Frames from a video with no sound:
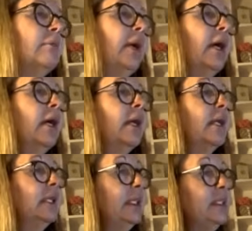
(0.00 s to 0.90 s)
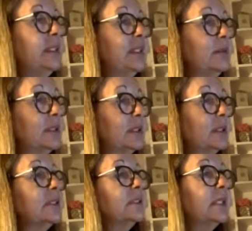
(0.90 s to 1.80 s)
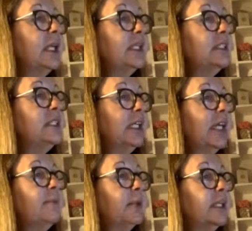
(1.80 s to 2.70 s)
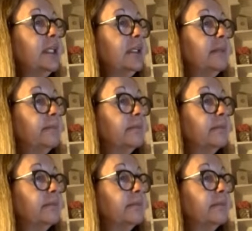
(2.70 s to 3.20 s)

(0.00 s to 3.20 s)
But at least he came clean,